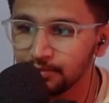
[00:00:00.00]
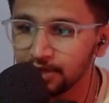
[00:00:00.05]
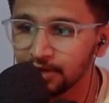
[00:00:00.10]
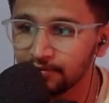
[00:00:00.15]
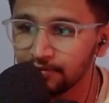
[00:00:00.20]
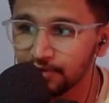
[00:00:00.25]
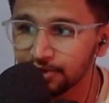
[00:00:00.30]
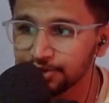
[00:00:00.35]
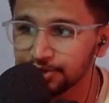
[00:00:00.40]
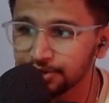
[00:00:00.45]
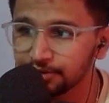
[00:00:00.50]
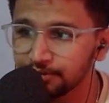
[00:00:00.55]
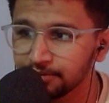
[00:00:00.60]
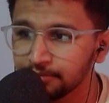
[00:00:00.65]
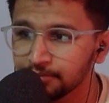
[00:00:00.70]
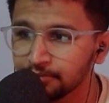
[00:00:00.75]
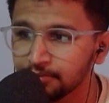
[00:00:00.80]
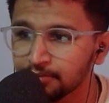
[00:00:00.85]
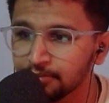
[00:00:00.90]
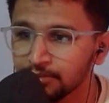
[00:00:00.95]
version
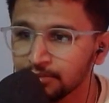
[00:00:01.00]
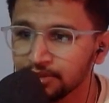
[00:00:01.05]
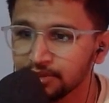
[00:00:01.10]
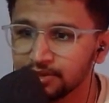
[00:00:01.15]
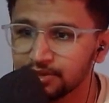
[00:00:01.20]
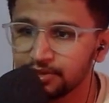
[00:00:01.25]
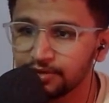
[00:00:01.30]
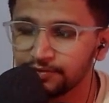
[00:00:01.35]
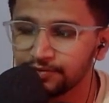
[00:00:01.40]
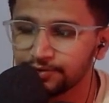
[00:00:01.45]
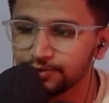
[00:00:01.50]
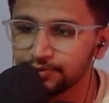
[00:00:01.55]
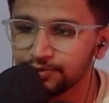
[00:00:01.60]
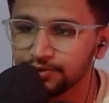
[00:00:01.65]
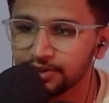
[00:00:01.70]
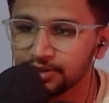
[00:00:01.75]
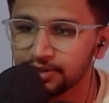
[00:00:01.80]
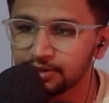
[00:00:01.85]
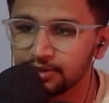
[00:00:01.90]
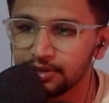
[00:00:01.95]
instead of
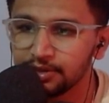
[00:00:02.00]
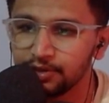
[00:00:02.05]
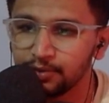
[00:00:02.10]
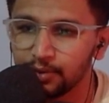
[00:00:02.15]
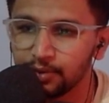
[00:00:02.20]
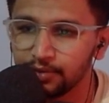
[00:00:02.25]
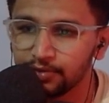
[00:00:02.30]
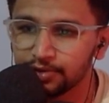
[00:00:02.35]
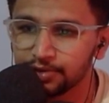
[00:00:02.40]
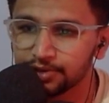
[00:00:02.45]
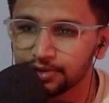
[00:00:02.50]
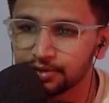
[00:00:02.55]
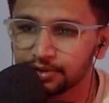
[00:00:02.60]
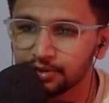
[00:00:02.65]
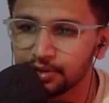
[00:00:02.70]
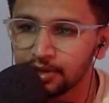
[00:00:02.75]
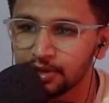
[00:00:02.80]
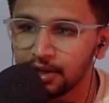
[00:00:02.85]
choosing the newer version.